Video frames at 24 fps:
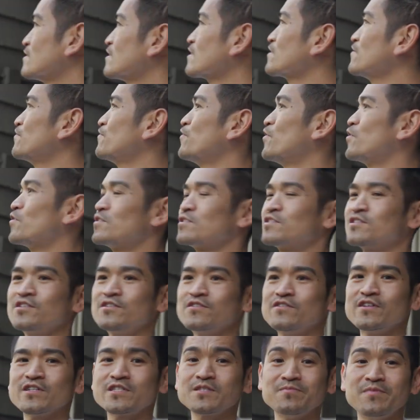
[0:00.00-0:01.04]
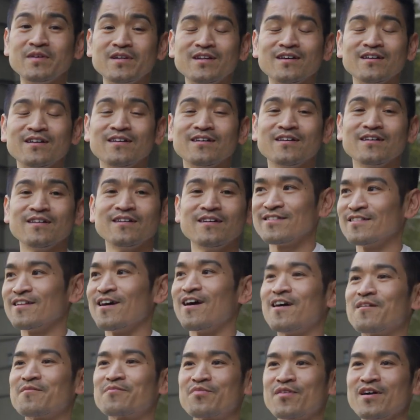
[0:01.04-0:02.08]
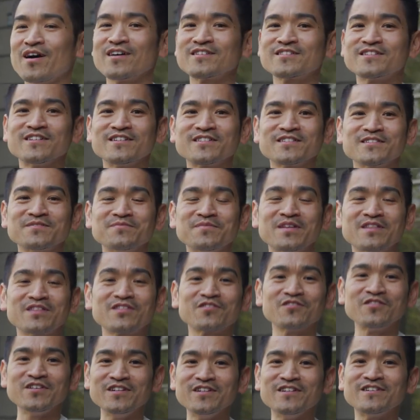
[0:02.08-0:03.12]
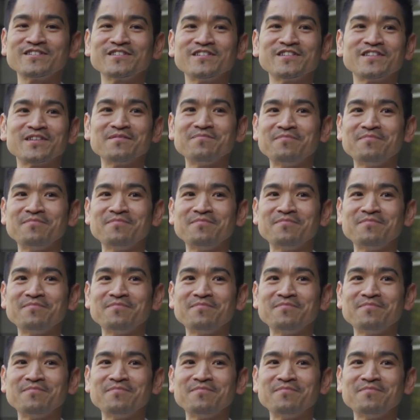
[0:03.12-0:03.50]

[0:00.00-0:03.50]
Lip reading: Looking forward to it. It's been a long process. It's been 3 years in the